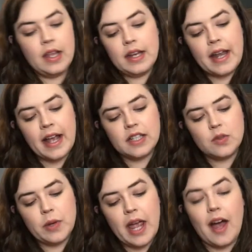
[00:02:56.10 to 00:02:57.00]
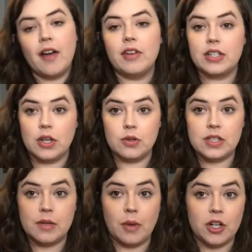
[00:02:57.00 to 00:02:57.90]
Next, we have
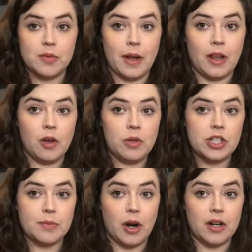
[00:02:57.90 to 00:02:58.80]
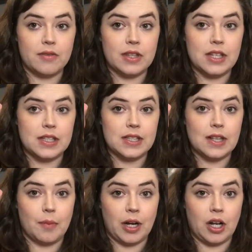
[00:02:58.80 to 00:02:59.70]
Toasted Marshmallow, which is part of the
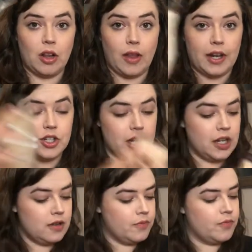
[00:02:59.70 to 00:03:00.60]
summer collection.